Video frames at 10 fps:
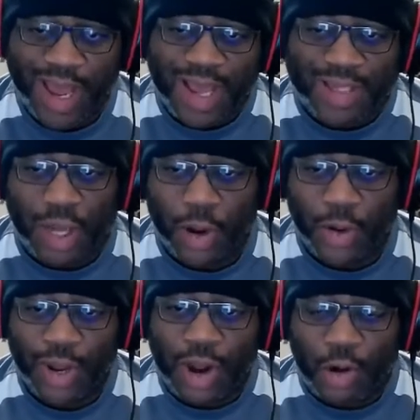So
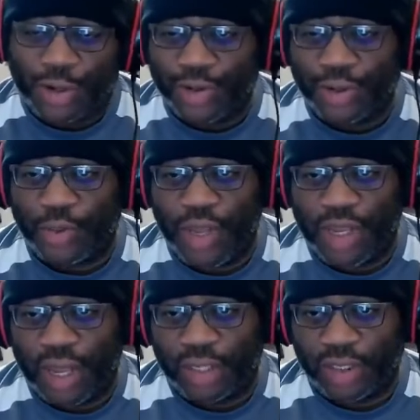earlier this
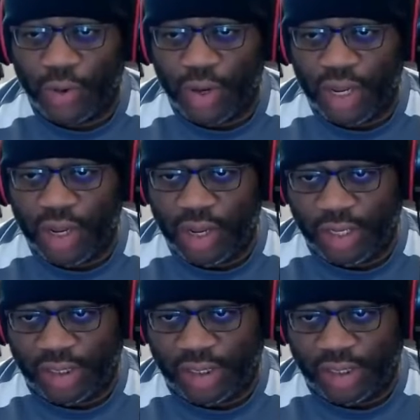week, Sony
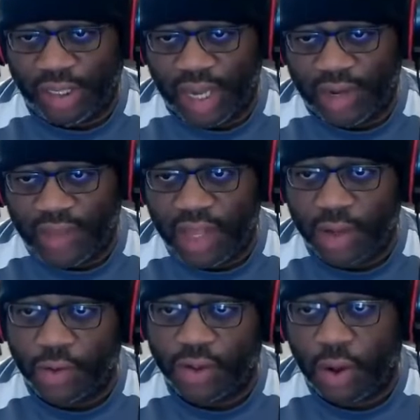said thank
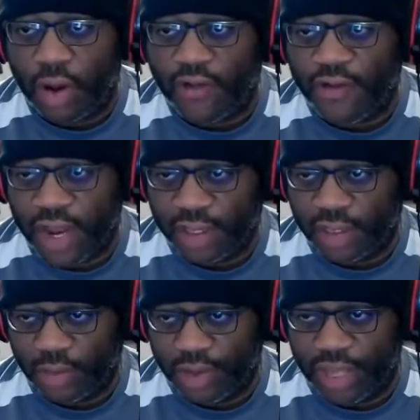you to all our fans
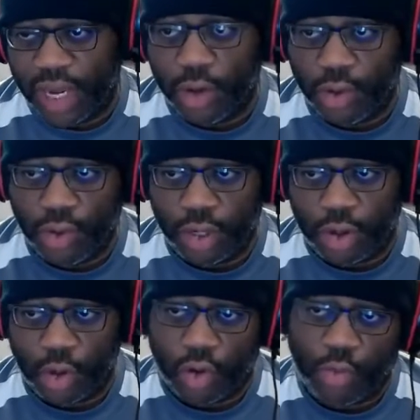with a new
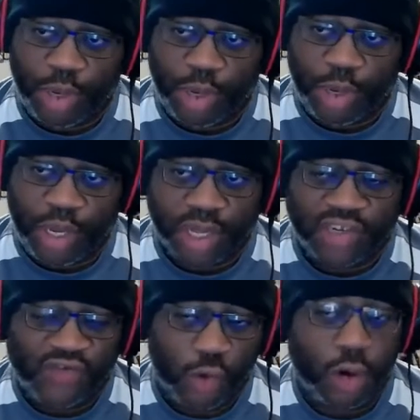gold
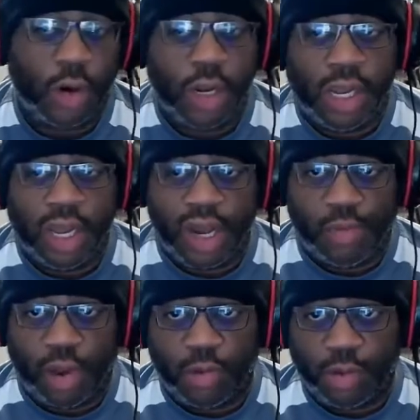PS4 in a
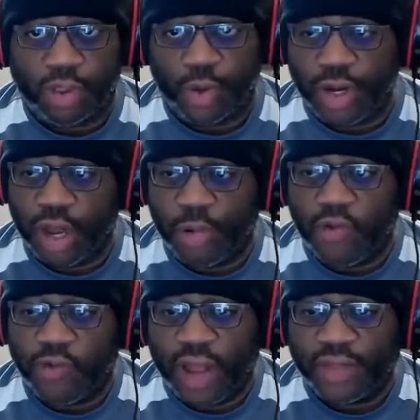blog post written up
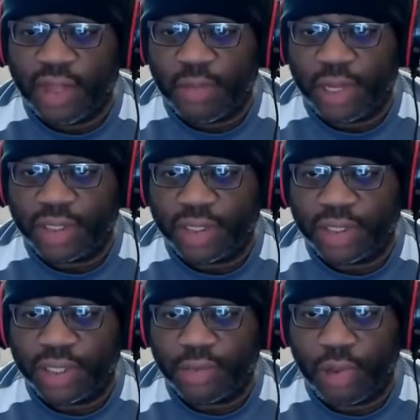over at the
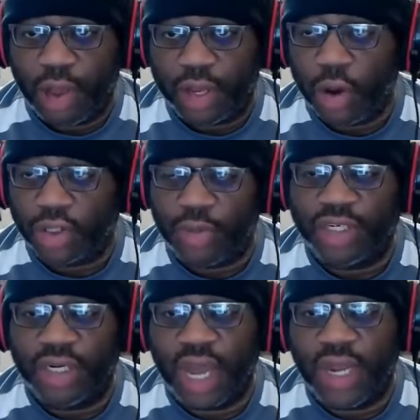PlayStation blog, and also
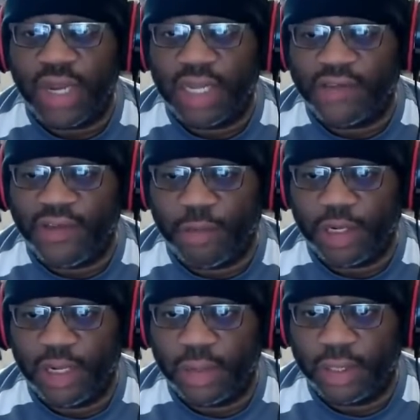mentioned 9 days of
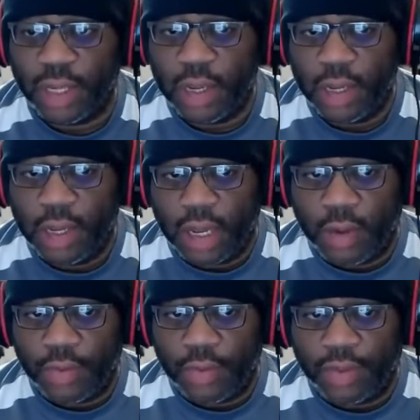epic deals,
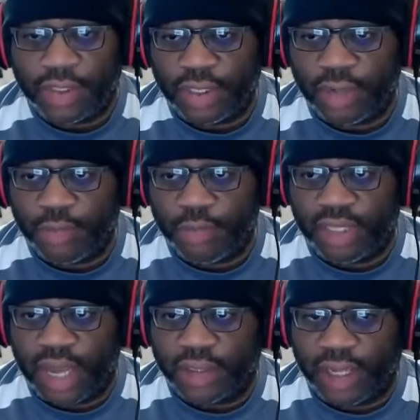which it
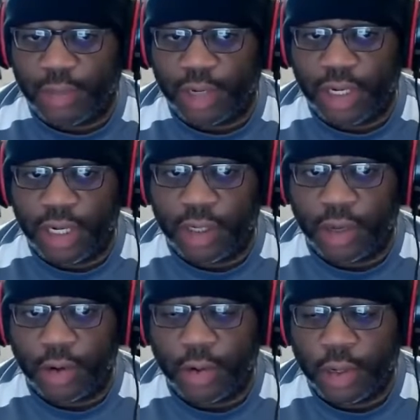sounds like I'm going to need to
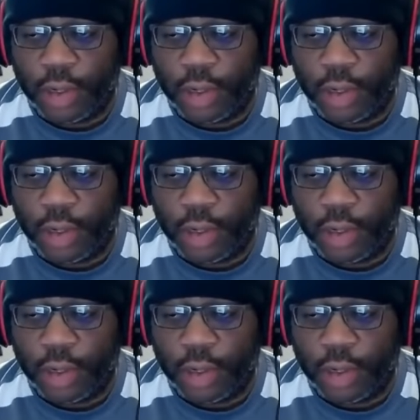go